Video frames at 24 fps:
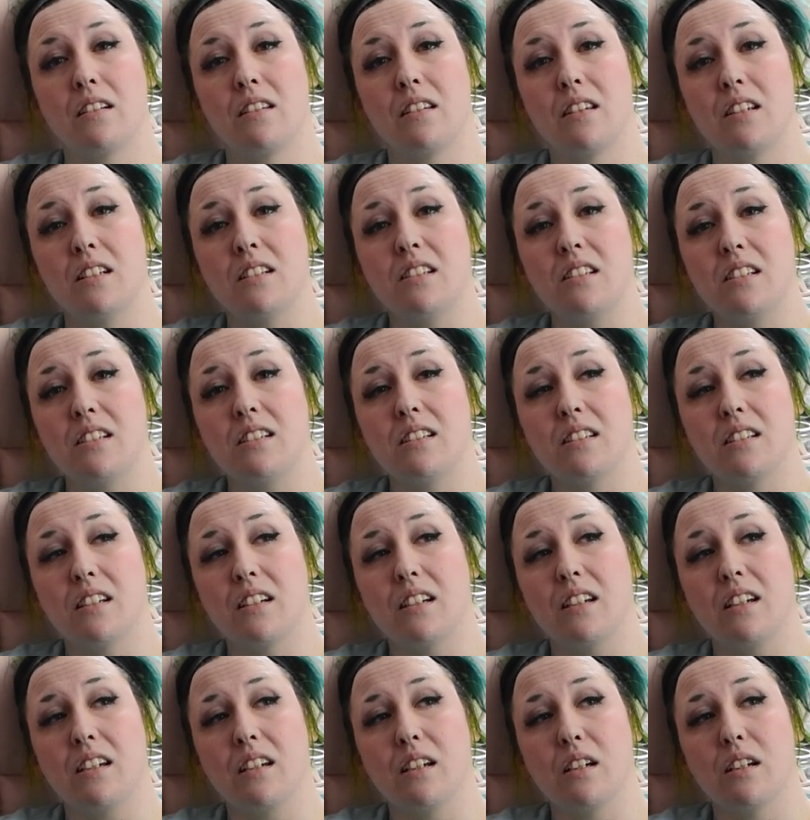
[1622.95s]
This is
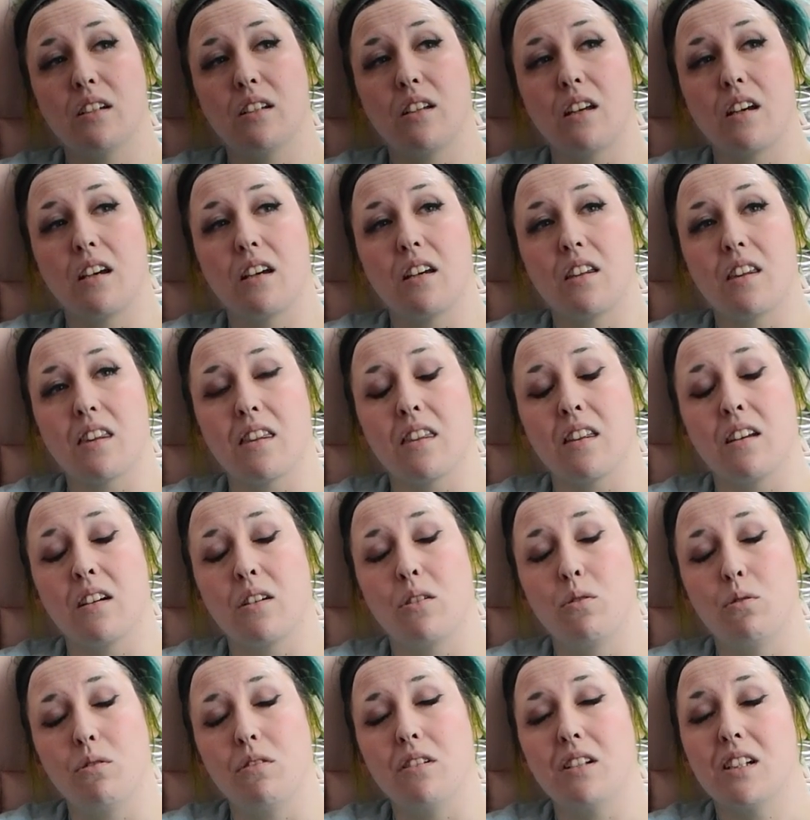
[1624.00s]
like the
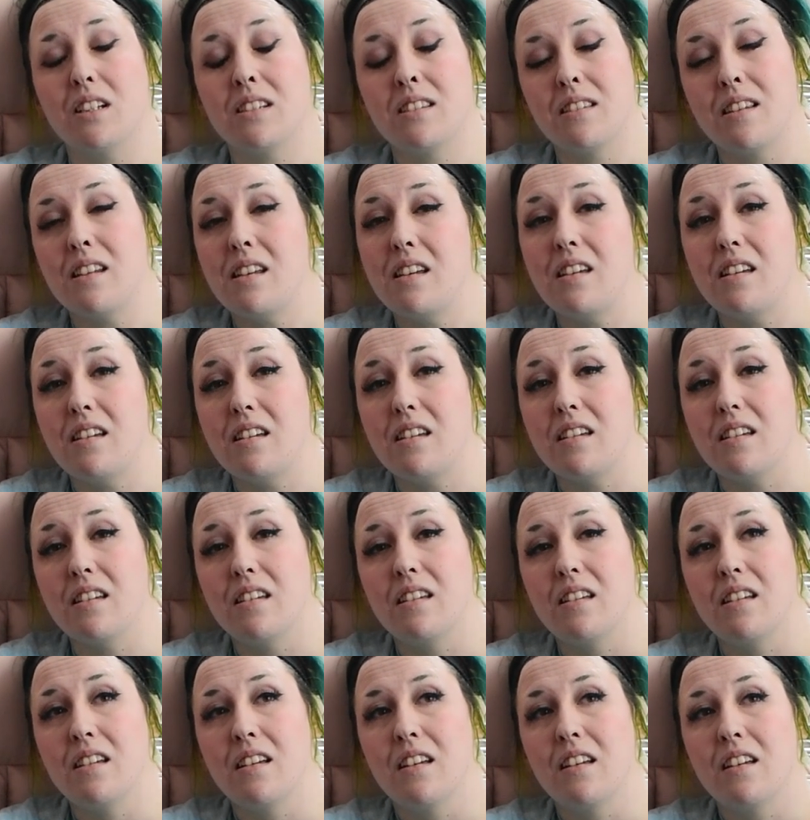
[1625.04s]
coolest thing
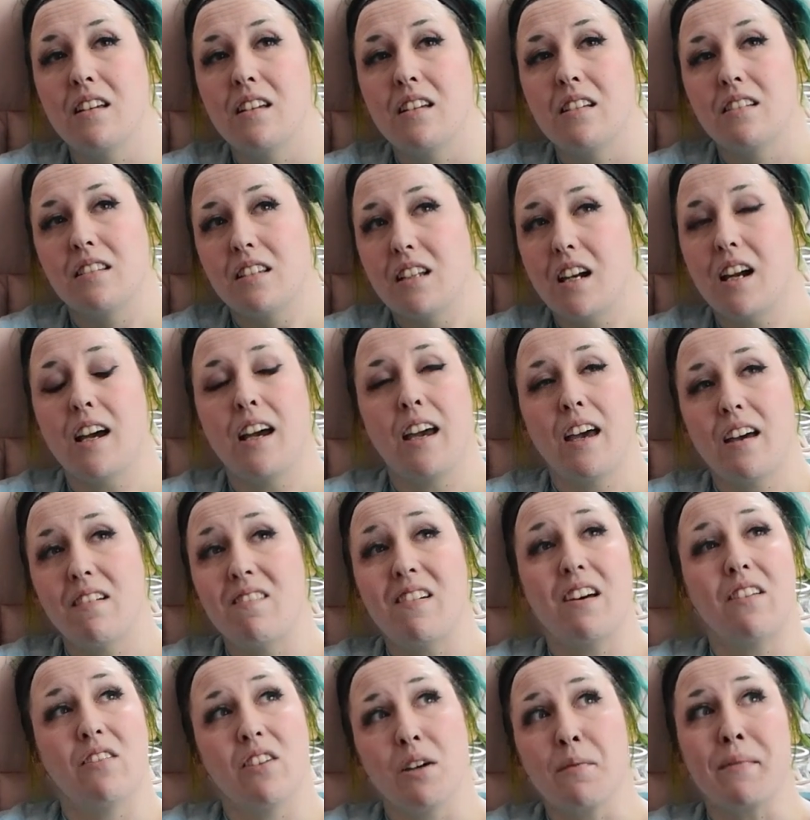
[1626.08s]
that I have
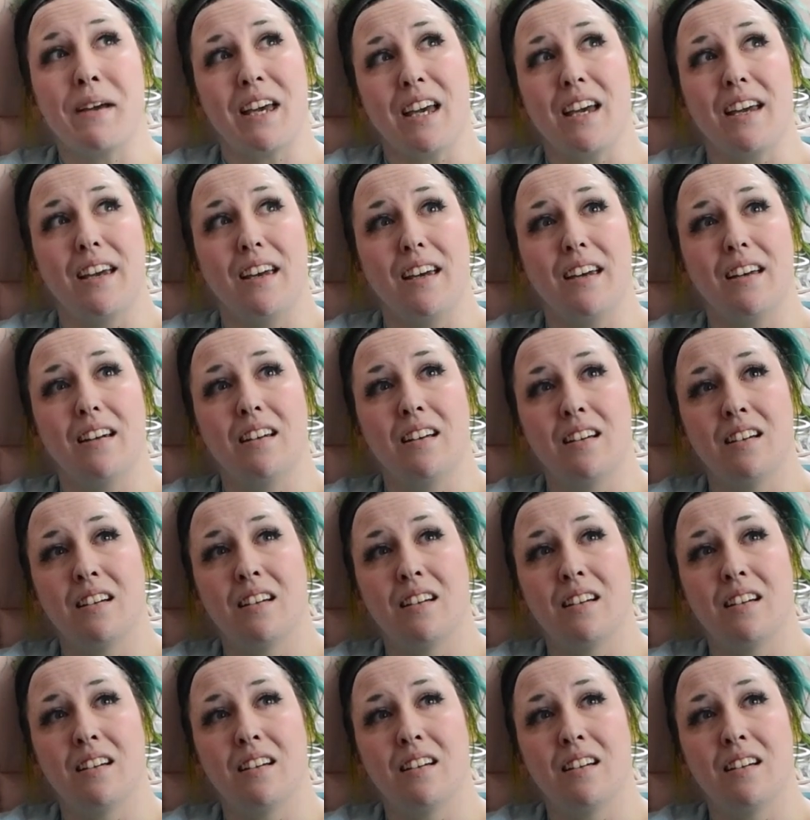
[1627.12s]
ever made.